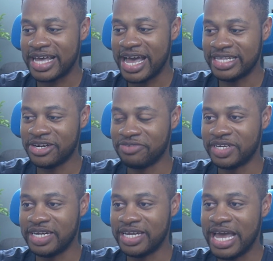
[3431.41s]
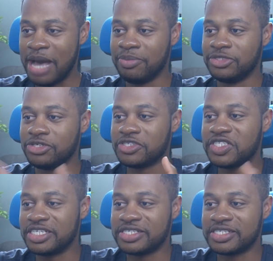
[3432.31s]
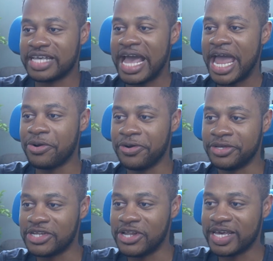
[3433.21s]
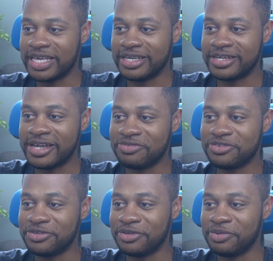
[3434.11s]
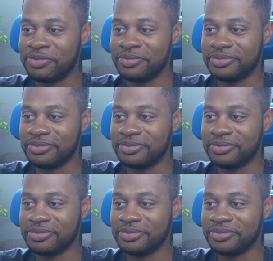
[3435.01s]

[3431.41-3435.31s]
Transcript: at the end of the day i'm just this guy who is lucky enough to